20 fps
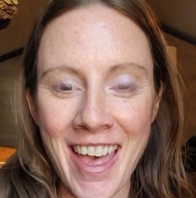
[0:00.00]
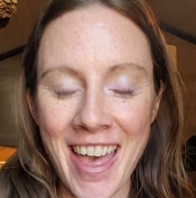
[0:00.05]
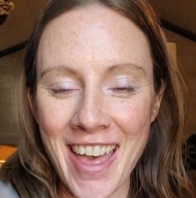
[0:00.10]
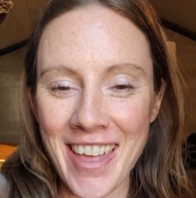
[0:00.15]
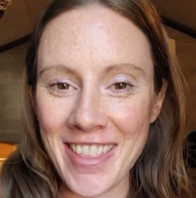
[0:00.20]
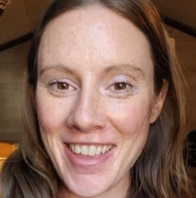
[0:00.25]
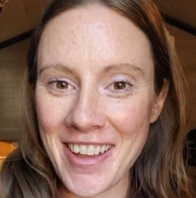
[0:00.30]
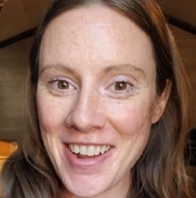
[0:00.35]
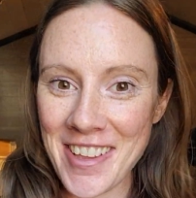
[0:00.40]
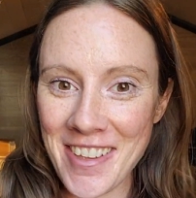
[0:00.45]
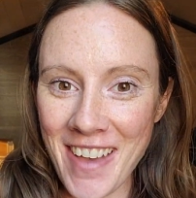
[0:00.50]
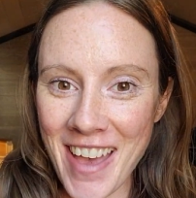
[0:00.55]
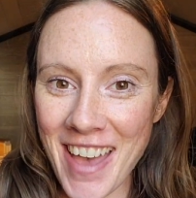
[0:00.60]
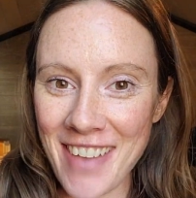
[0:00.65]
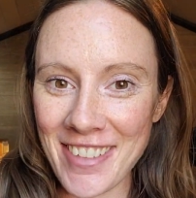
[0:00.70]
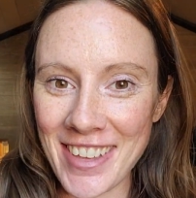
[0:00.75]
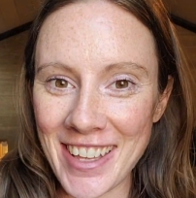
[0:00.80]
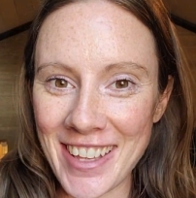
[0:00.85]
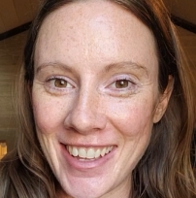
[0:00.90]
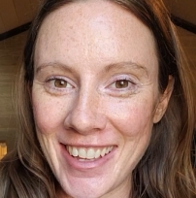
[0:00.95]
And there you
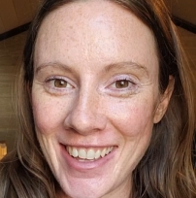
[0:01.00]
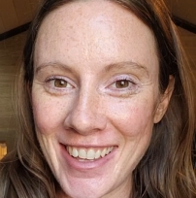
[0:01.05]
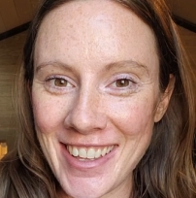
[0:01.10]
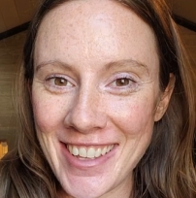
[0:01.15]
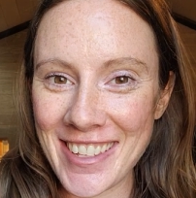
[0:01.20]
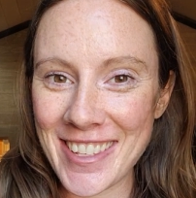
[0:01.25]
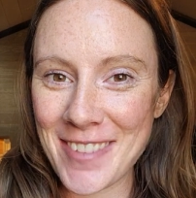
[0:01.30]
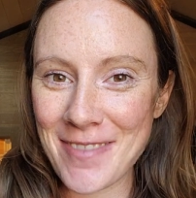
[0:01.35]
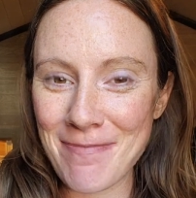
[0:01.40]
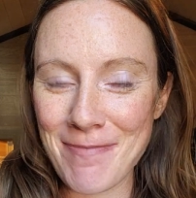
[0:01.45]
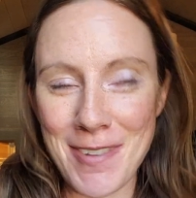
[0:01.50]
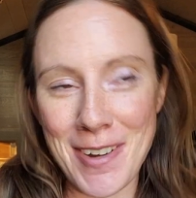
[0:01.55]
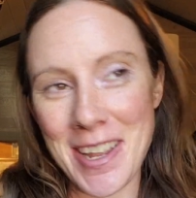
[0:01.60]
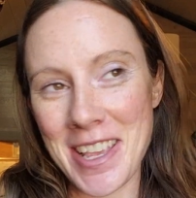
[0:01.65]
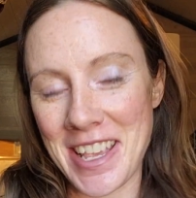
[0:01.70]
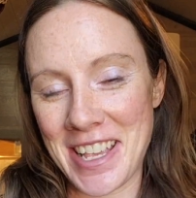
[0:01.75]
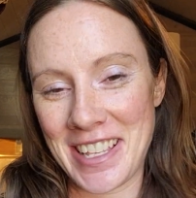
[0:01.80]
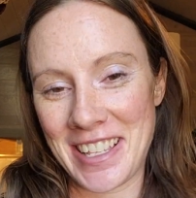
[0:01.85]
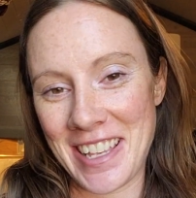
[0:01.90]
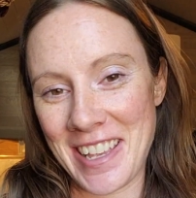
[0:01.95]
have it. It's
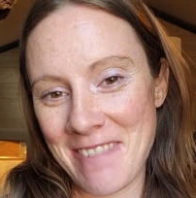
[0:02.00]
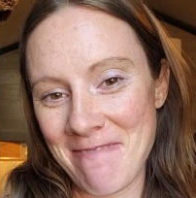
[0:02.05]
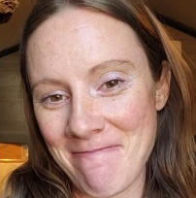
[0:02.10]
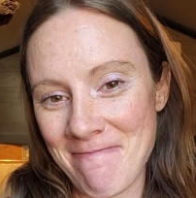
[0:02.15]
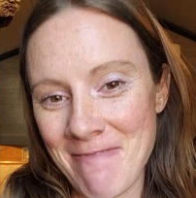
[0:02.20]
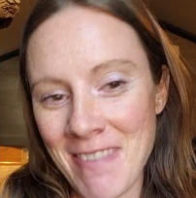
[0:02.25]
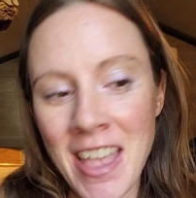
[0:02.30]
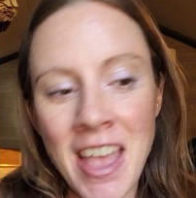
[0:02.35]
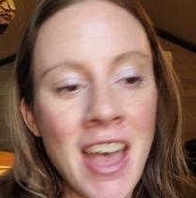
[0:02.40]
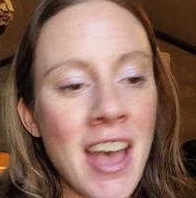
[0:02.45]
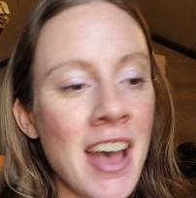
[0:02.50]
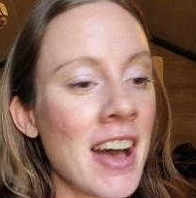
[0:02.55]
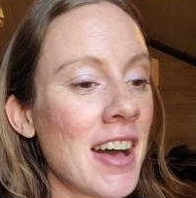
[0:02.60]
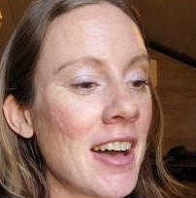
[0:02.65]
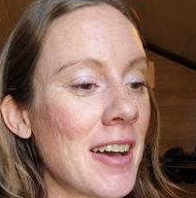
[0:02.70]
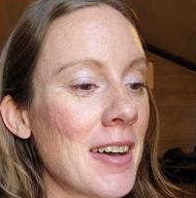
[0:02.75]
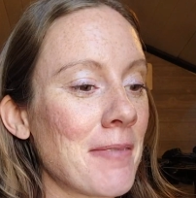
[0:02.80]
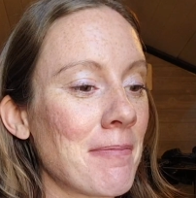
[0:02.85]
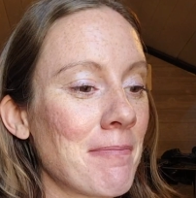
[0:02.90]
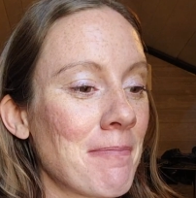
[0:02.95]
pretty easy.
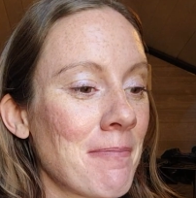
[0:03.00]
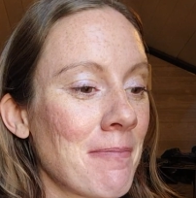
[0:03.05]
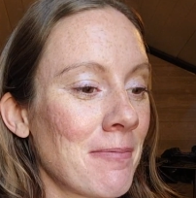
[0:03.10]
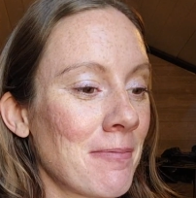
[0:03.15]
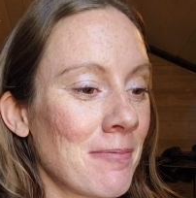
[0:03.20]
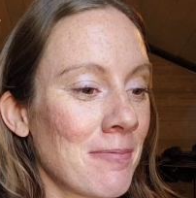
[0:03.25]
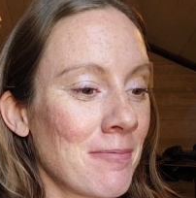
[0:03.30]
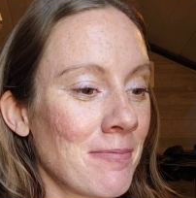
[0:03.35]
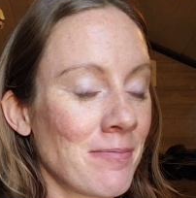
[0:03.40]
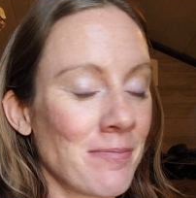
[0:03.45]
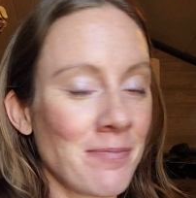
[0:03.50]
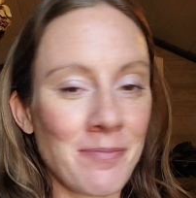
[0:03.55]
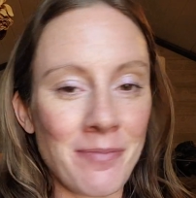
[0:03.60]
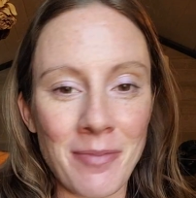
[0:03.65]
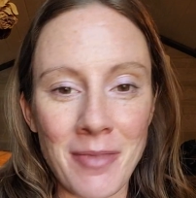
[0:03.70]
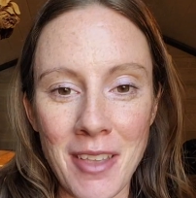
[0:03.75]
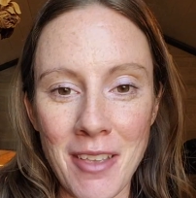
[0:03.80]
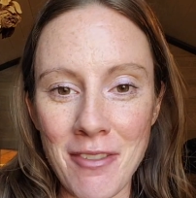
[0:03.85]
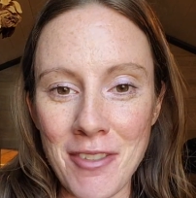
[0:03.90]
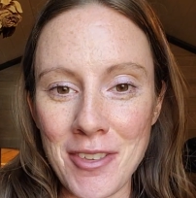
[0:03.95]

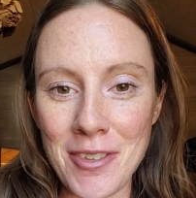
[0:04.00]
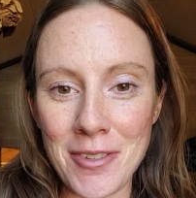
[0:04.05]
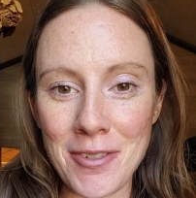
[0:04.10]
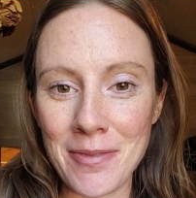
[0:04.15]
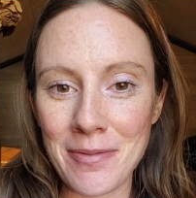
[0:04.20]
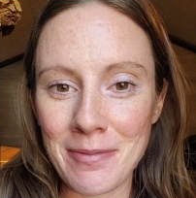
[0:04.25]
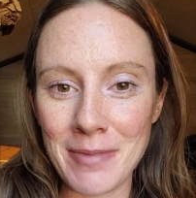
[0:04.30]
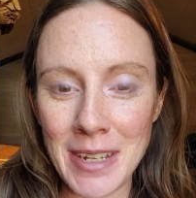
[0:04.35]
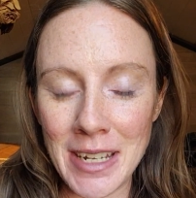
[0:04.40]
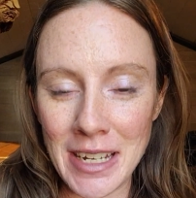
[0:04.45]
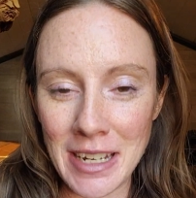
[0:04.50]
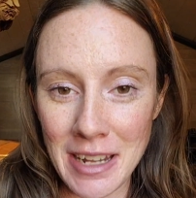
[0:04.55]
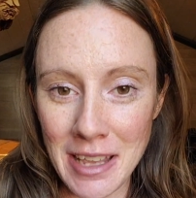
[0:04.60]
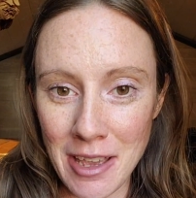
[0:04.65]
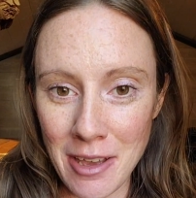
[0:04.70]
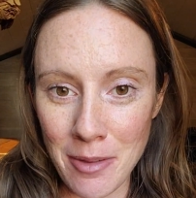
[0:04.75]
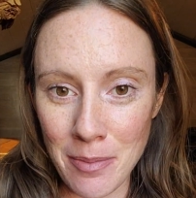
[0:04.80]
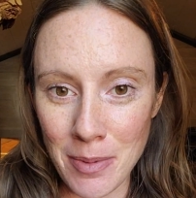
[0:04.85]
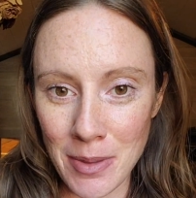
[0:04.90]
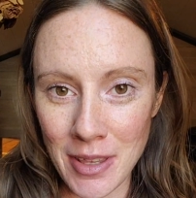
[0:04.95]
If you need any
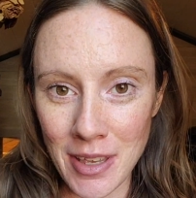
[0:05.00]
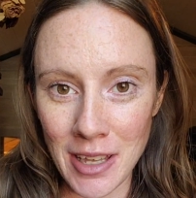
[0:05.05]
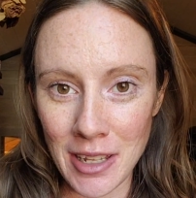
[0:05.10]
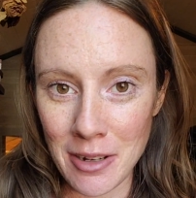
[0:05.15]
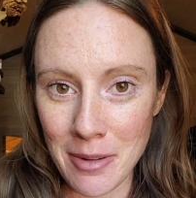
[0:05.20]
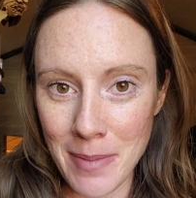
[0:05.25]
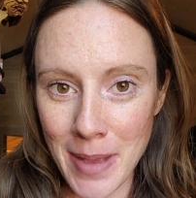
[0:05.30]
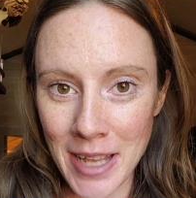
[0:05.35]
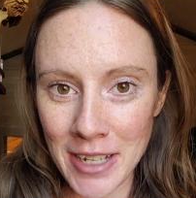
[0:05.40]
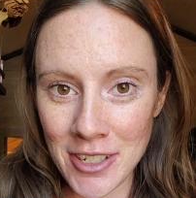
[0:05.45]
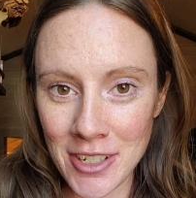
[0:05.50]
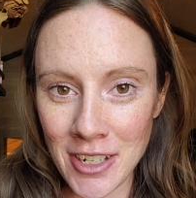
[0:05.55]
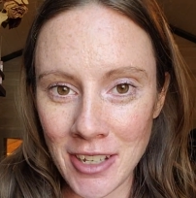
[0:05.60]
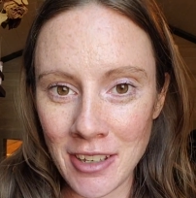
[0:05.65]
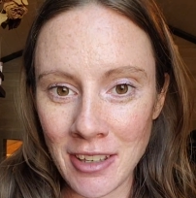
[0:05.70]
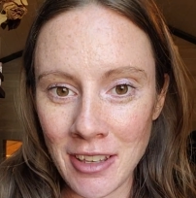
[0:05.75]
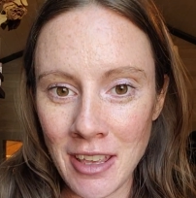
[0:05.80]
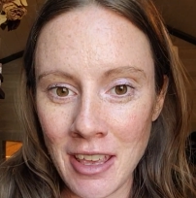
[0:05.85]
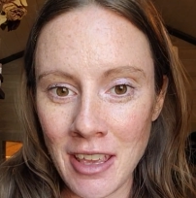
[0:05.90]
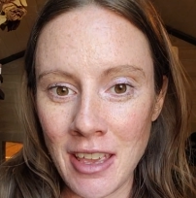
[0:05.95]
help with color matching